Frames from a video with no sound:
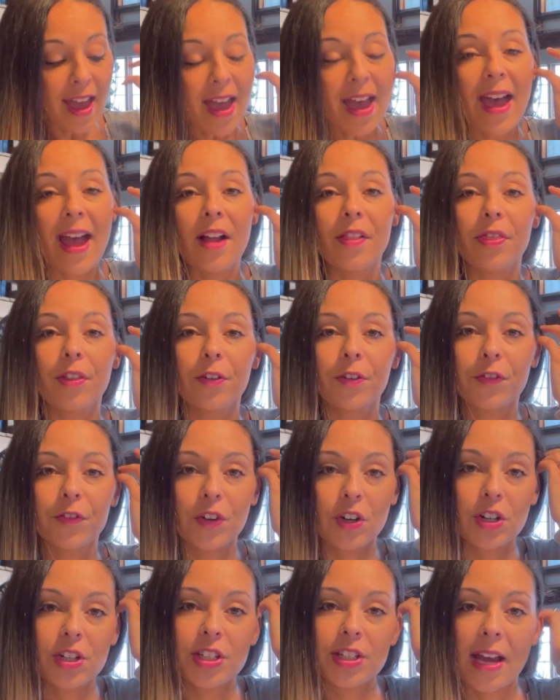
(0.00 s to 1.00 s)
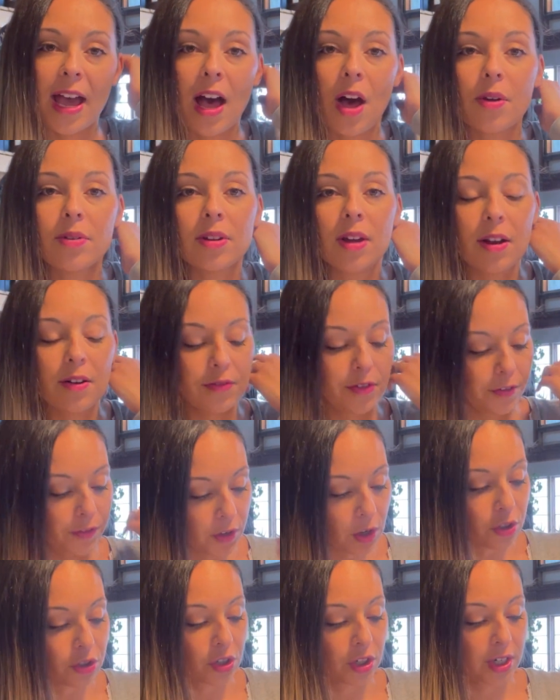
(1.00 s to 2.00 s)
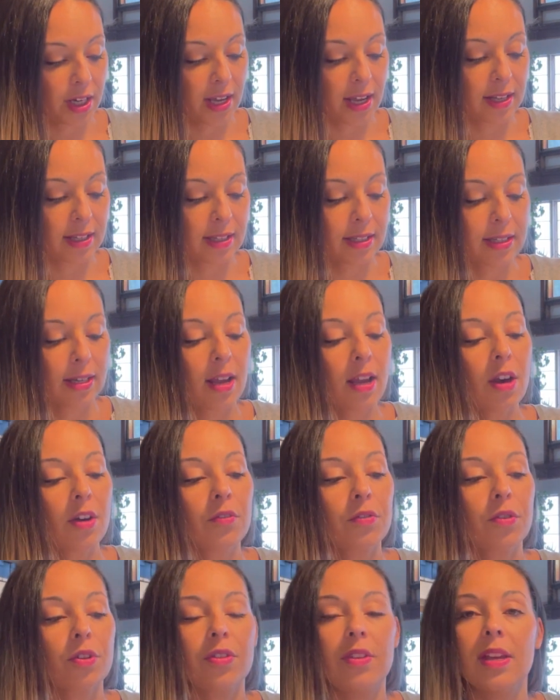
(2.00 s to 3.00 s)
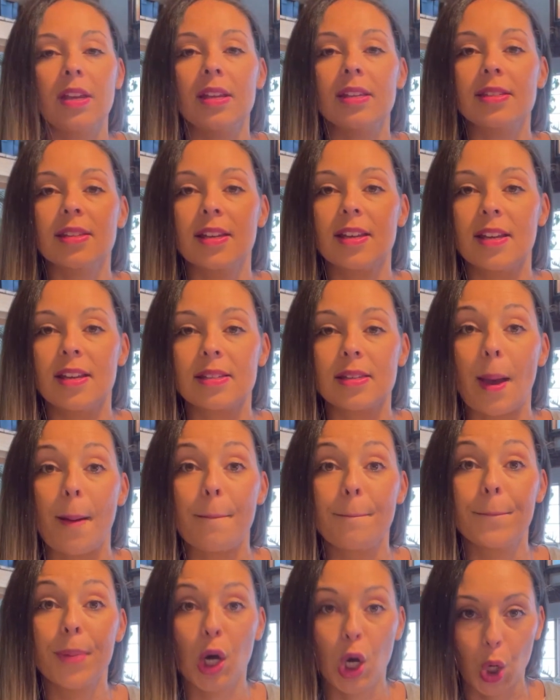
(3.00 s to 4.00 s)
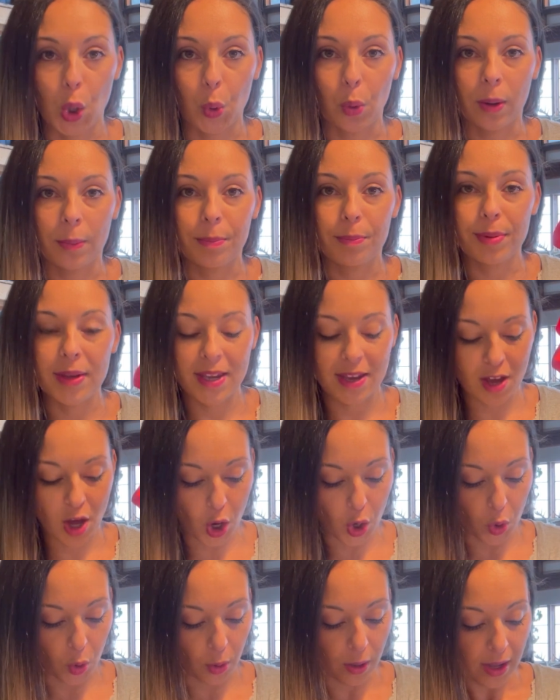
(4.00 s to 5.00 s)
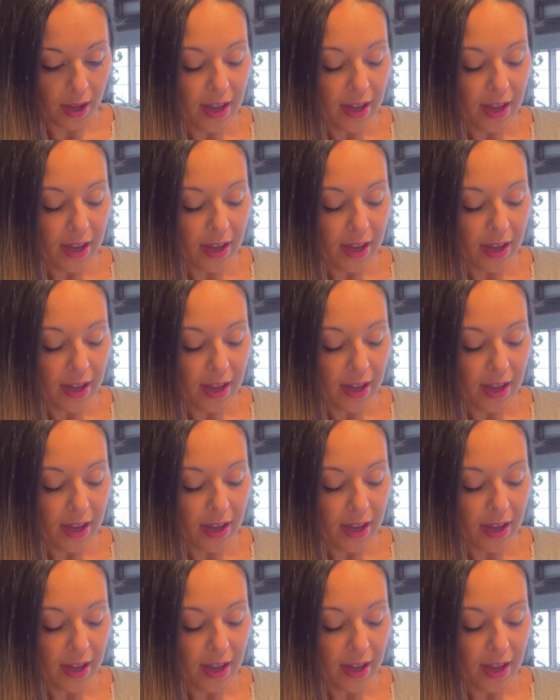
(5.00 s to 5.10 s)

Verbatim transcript: and the first sound of the future tense for these is bo, B-O.